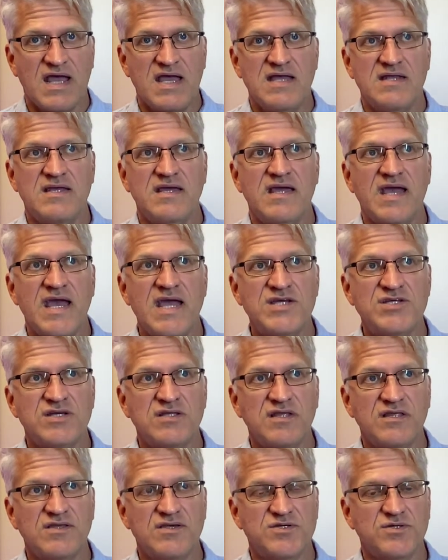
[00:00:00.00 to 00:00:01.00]

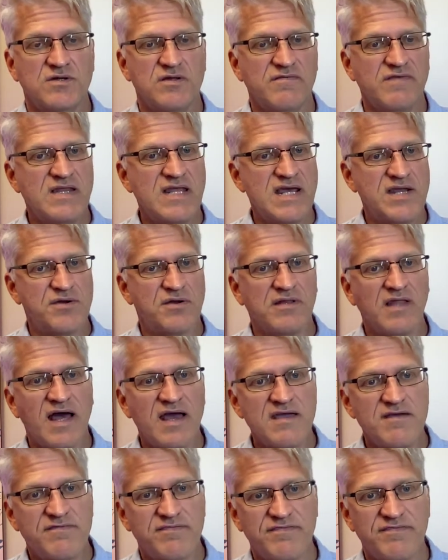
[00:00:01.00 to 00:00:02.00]
indication that there's sort of an inner
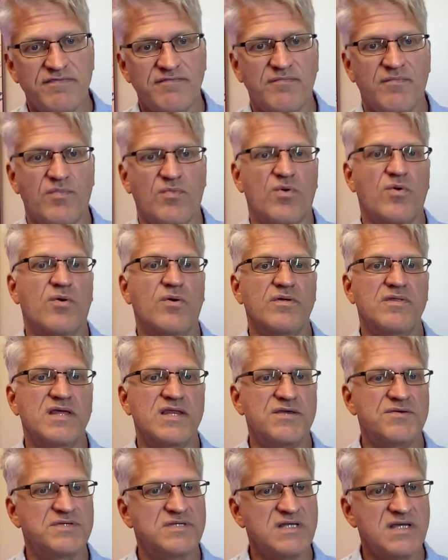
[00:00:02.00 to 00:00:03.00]
life more
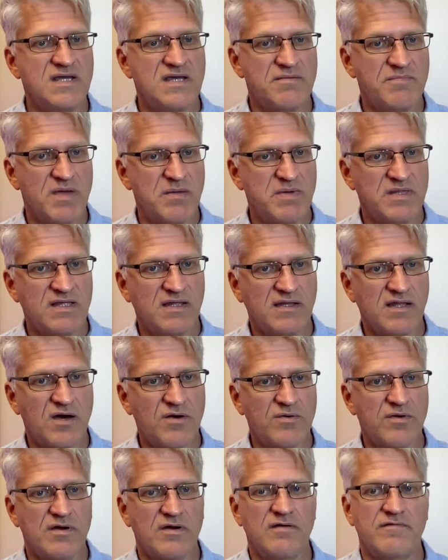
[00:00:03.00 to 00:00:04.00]
than you see in maybe the
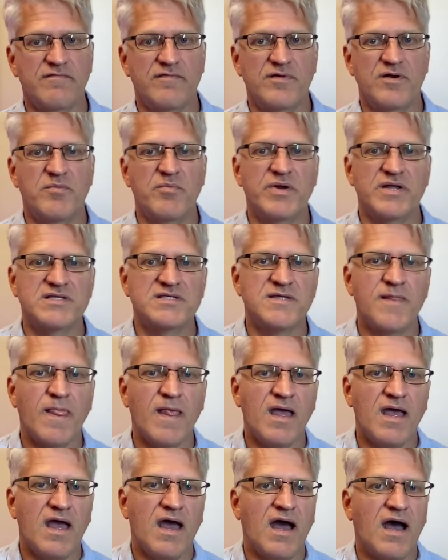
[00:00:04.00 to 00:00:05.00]
lower vertebrates.
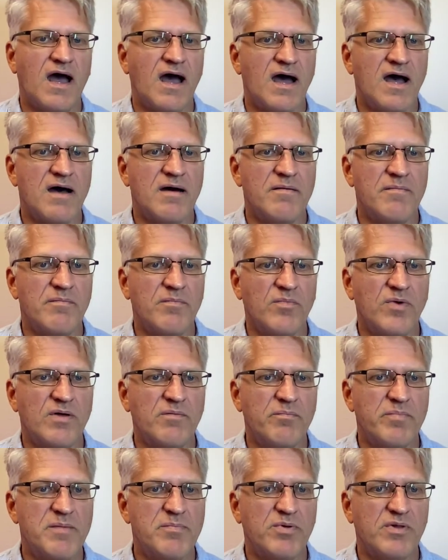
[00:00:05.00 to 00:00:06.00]

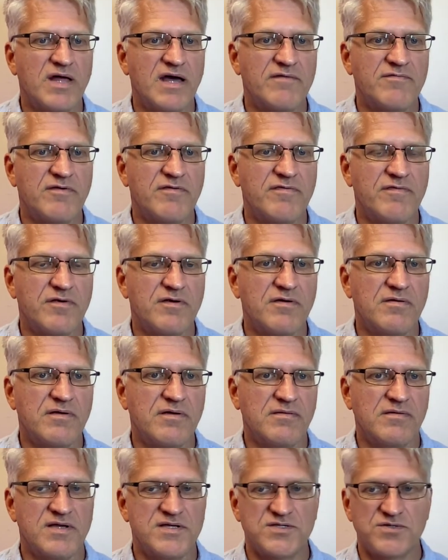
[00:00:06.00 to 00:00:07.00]
What people have
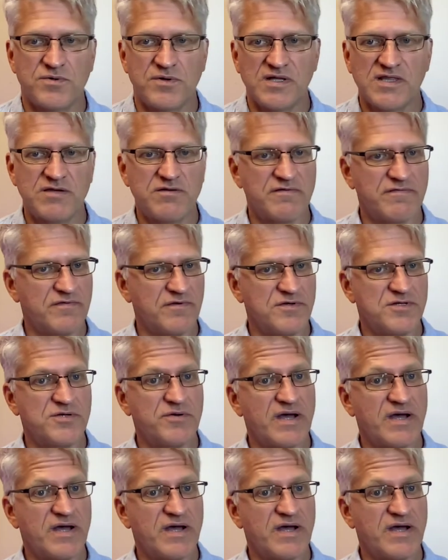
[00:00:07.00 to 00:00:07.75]
historically referred